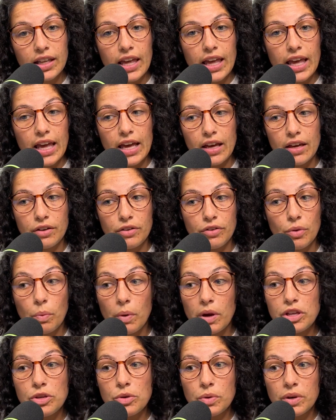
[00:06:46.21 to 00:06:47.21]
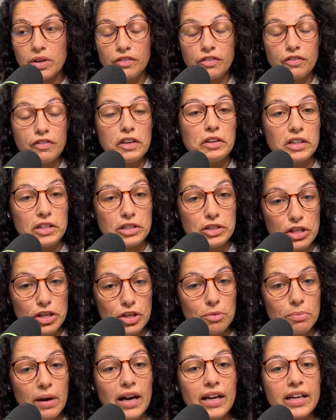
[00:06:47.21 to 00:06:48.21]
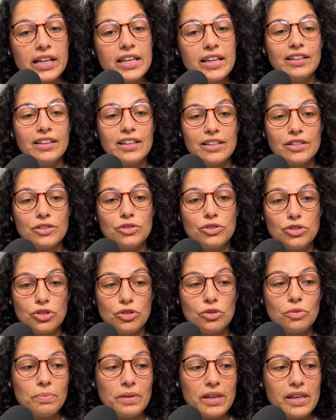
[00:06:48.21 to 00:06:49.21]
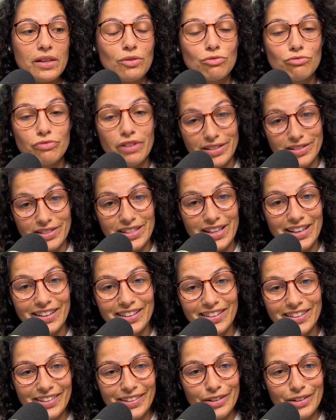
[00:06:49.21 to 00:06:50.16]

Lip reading: And the way you can feel into your body is to be rested.